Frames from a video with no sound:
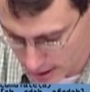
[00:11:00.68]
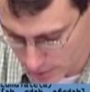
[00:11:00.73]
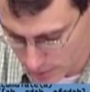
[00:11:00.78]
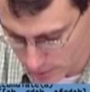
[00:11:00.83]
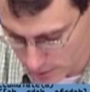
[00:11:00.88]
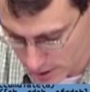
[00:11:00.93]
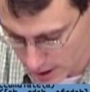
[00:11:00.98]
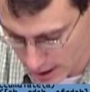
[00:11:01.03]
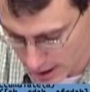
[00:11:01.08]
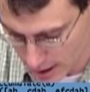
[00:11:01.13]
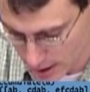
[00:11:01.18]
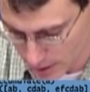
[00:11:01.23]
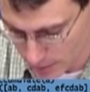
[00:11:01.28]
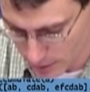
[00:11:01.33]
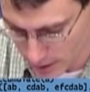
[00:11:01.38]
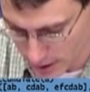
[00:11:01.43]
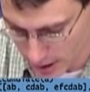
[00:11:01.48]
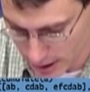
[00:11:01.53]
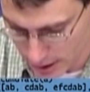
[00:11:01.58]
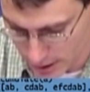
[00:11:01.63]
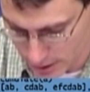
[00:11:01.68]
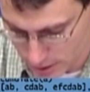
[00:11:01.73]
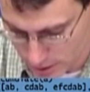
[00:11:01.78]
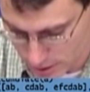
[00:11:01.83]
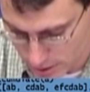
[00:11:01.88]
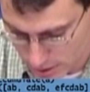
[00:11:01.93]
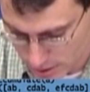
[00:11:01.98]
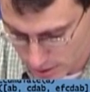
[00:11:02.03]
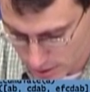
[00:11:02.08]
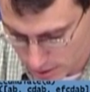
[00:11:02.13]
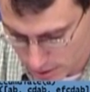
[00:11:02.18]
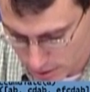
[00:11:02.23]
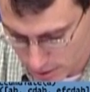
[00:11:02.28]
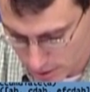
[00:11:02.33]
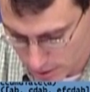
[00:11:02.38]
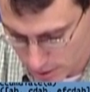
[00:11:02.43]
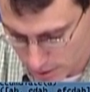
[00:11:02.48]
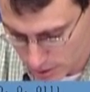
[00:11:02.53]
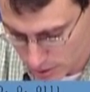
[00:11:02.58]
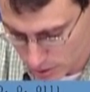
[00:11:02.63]
equals a range
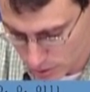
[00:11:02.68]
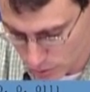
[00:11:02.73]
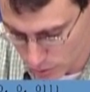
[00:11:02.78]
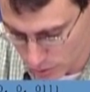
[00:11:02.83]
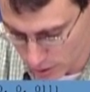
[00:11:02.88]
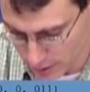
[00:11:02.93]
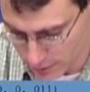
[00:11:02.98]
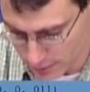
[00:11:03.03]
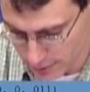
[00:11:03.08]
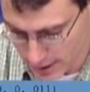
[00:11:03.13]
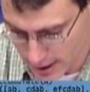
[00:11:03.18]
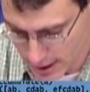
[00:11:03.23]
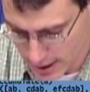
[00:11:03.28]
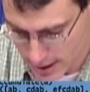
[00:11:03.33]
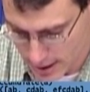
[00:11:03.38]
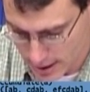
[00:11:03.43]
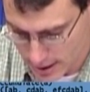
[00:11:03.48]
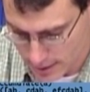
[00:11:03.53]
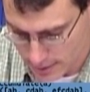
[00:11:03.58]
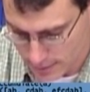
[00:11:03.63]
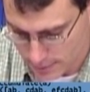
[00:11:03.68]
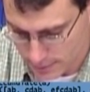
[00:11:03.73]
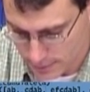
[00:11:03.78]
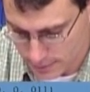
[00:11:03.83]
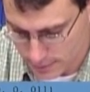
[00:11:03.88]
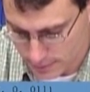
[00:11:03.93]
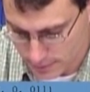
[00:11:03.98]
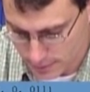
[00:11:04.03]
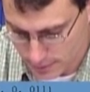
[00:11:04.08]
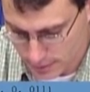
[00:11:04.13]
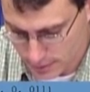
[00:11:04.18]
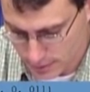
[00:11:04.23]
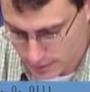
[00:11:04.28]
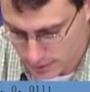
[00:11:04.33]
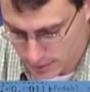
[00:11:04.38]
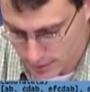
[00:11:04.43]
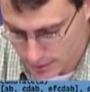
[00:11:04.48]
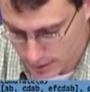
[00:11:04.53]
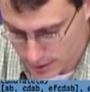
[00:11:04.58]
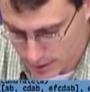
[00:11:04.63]
25,
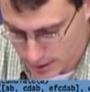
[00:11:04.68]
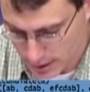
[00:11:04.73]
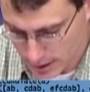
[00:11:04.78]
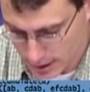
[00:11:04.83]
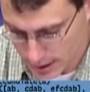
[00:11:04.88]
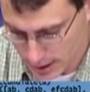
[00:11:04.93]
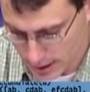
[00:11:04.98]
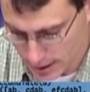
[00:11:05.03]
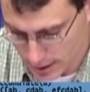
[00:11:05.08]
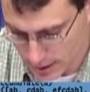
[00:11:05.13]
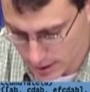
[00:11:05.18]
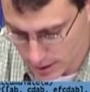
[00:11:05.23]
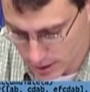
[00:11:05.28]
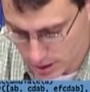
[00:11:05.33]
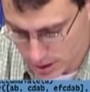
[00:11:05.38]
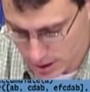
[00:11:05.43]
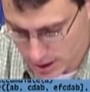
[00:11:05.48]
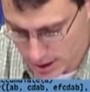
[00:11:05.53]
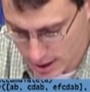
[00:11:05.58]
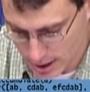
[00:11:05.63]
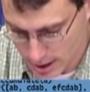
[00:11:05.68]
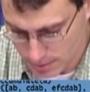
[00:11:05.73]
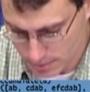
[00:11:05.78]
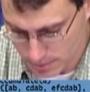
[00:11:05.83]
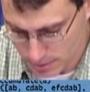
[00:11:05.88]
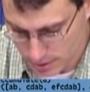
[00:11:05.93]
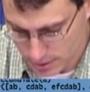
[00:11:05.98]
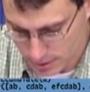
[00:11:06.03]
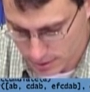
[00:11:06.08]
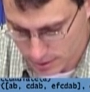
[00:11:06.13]
a dot shape.